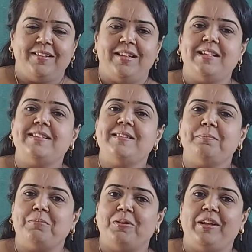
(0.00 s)
is
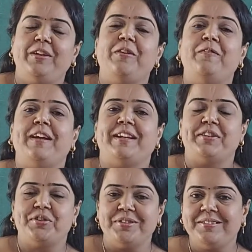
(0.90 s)
symbolic of
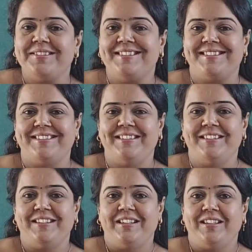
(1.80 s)
actions,
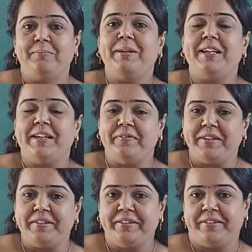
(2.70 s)

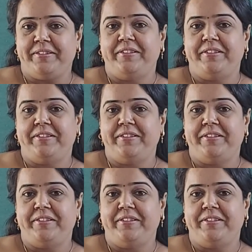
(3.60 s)
behavior.